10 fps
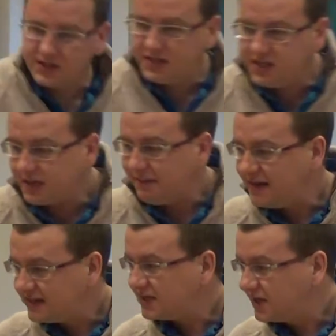you see,
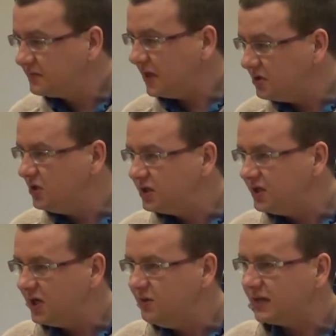Samantha sometimes used to
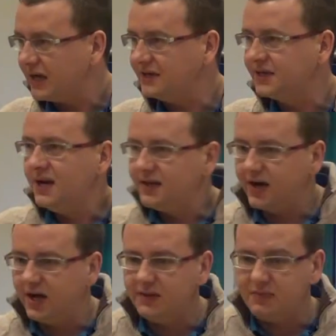do things that
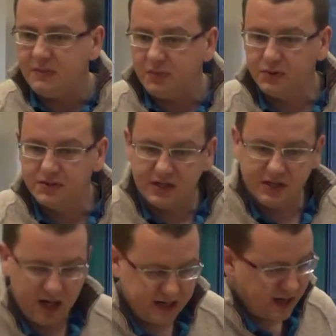other people didn't
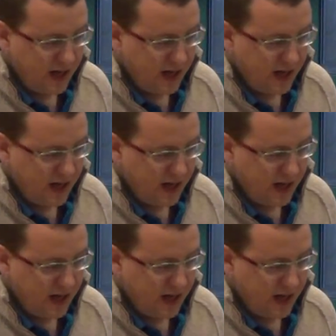like.